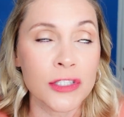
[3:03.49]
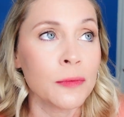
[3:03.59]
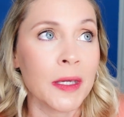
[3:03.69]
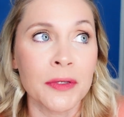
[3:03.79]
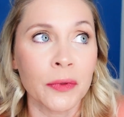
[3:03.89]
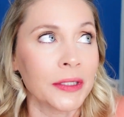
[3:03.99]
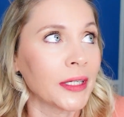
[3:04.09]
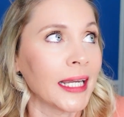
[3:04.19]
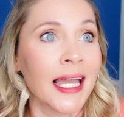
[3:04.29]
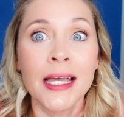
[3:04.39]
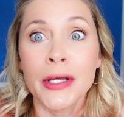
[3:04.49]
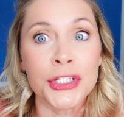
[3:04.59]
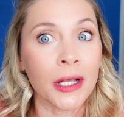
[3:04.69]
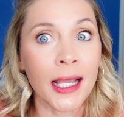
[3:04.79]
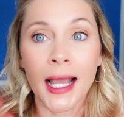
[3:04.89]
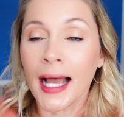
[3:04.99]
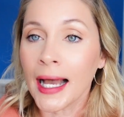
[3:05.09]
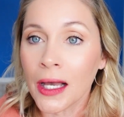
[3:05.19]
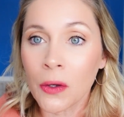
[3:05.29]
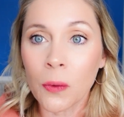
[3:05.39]
You may be wondering, Shanna,
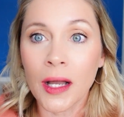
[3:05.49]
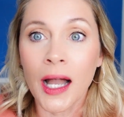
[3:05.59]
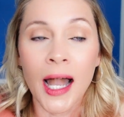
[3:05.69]
how